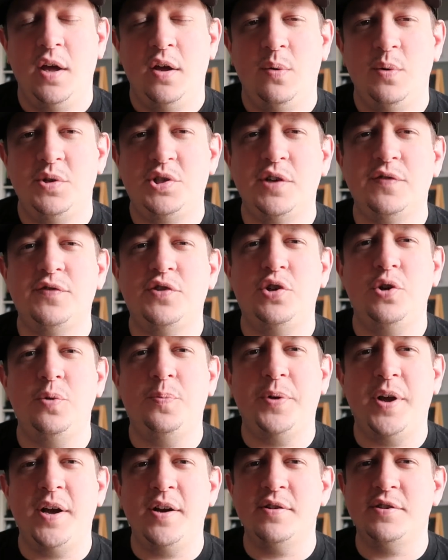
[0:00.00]
We still have two
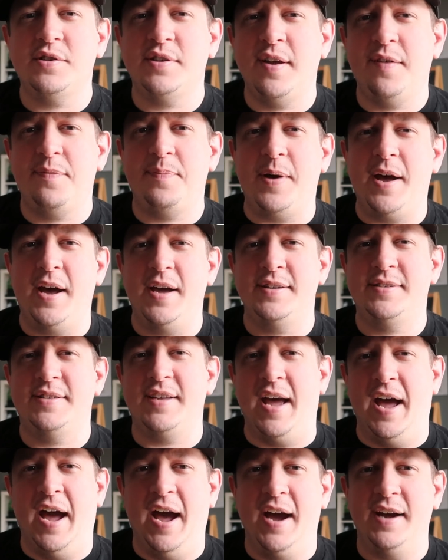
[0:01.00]
players left behind us
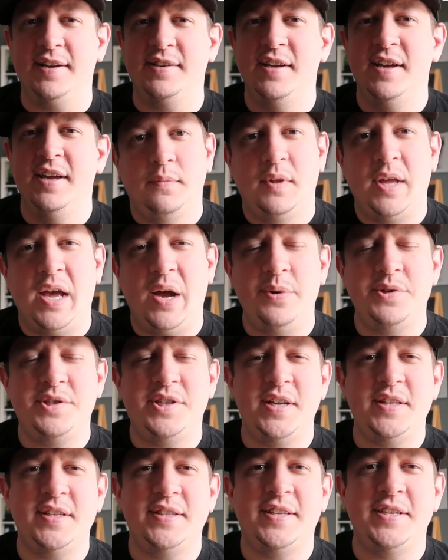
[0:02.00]
to act. I would
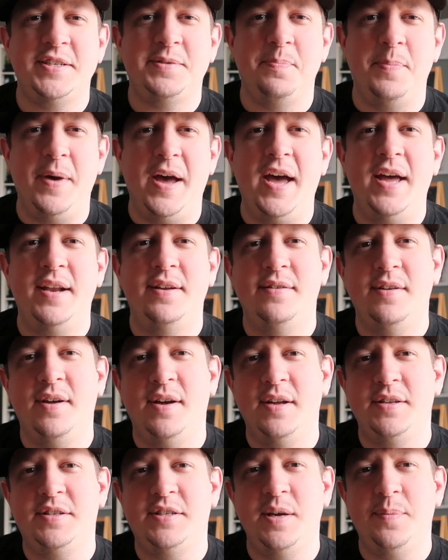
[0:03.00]
say that this bet
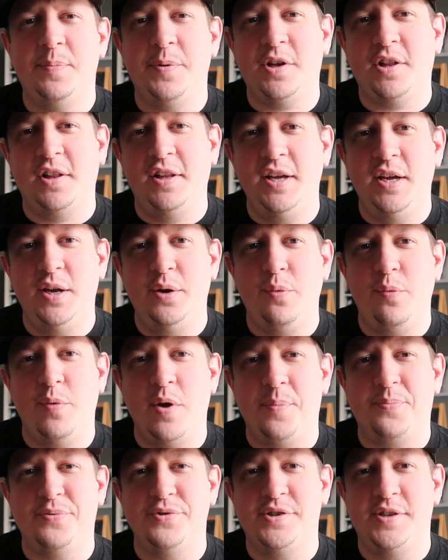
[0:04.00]
uh, typically
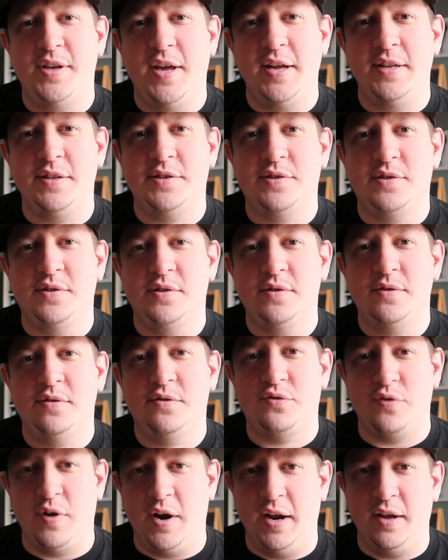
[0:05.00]
represents
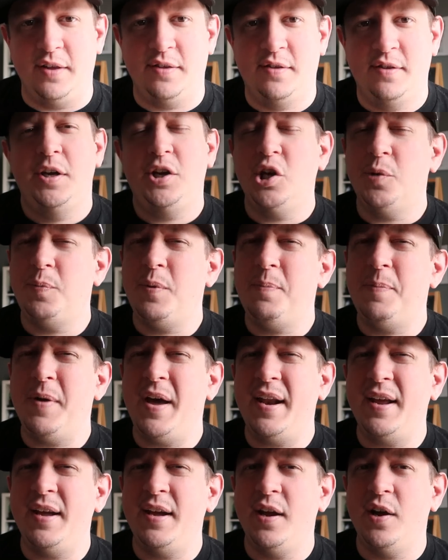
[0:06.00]
strength. He could be
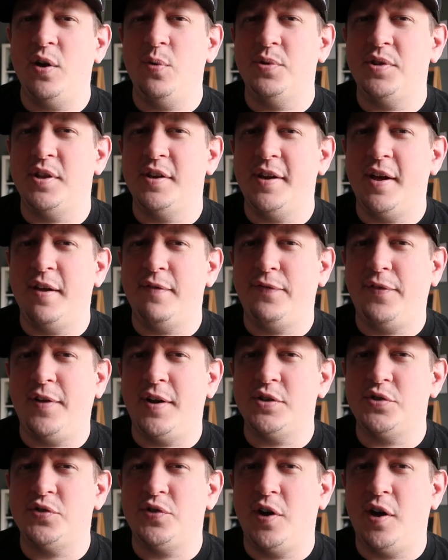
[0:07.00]
betting here with the nut
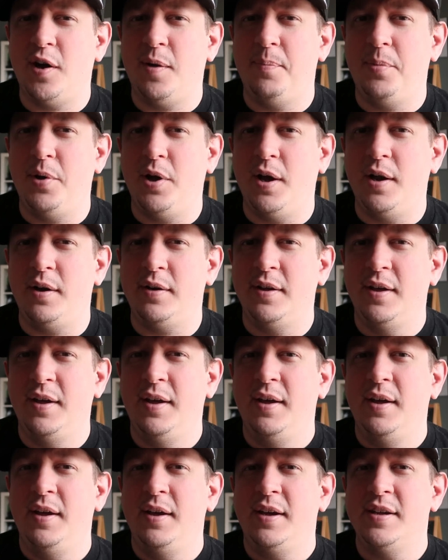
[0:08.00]
flush draw, but
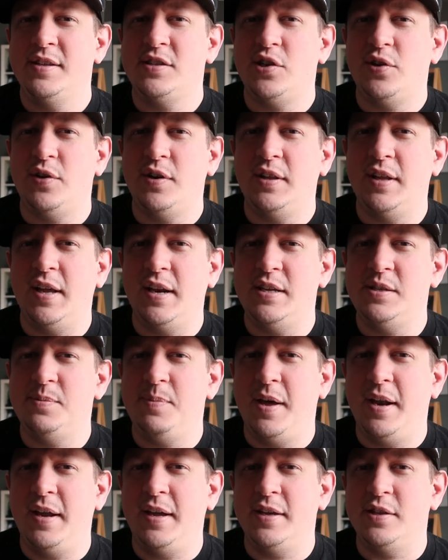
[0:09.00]
considering that he's
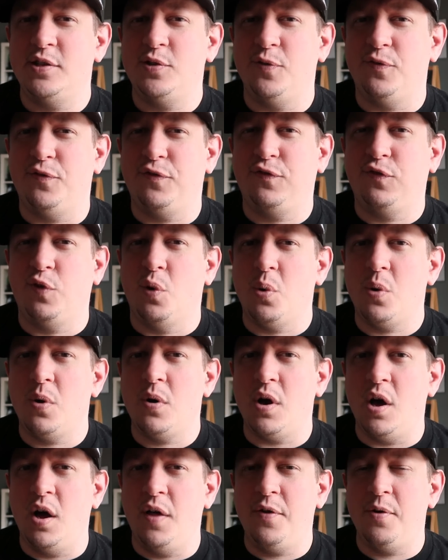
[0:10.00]
betting into
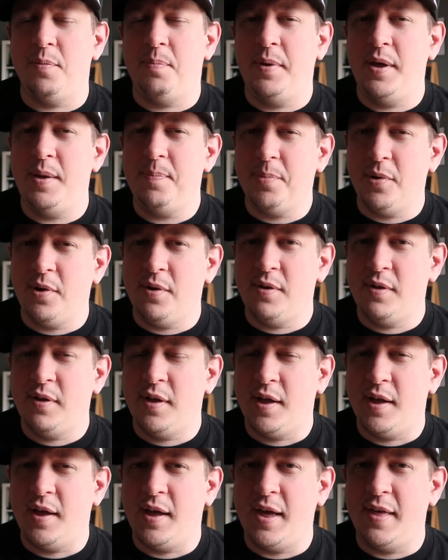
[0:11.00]
four other
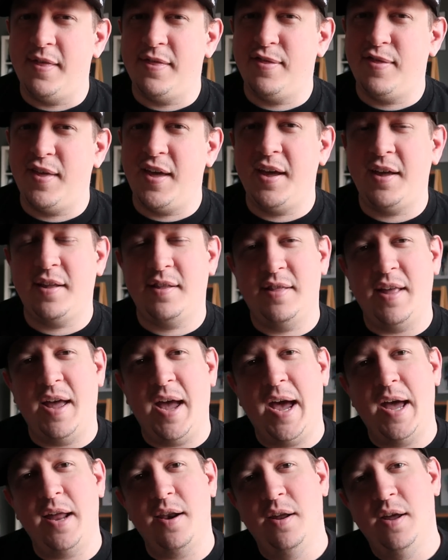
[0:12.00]
people, I think
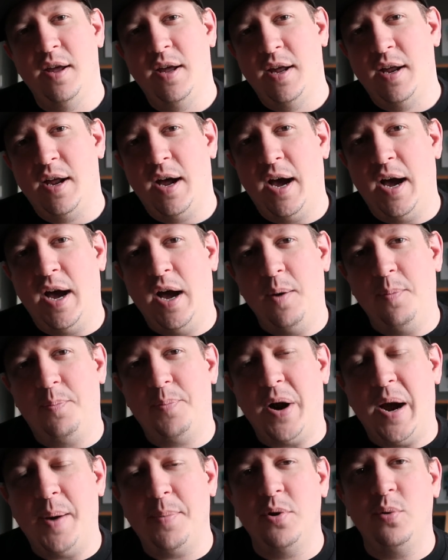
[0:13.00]
that I
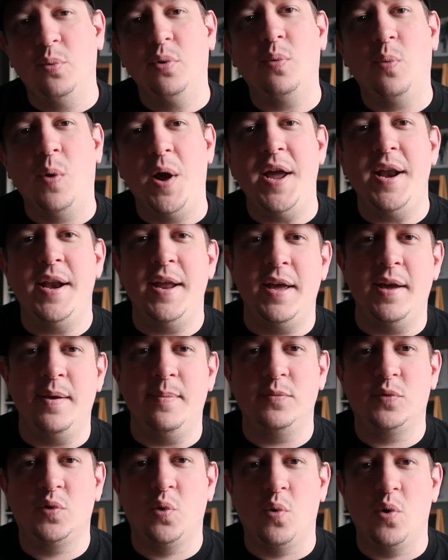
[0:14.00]
probably would weight
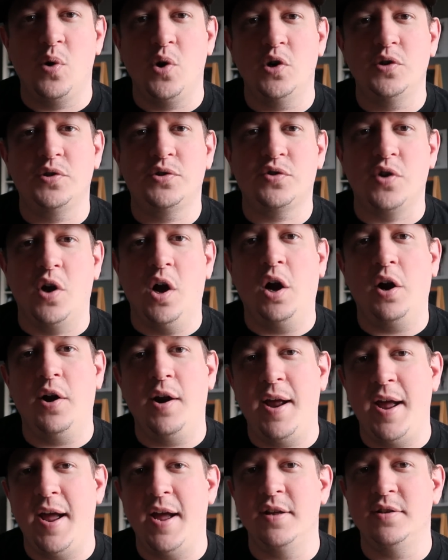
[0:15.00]
him towards stronger
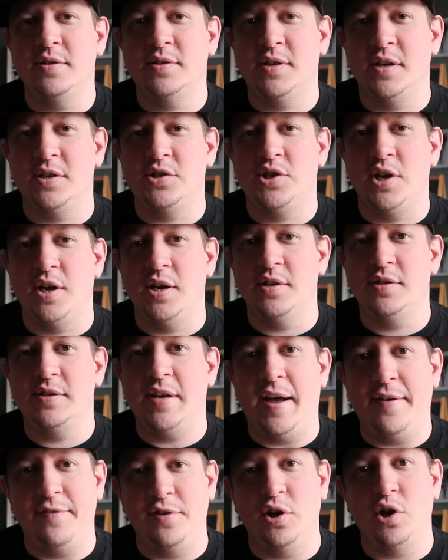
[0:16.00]
hands, such as
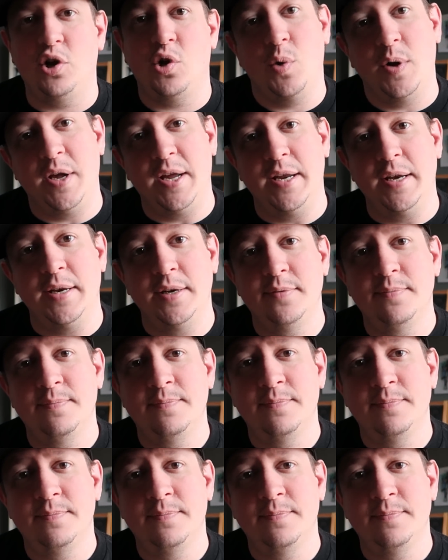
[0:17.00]
having a queen.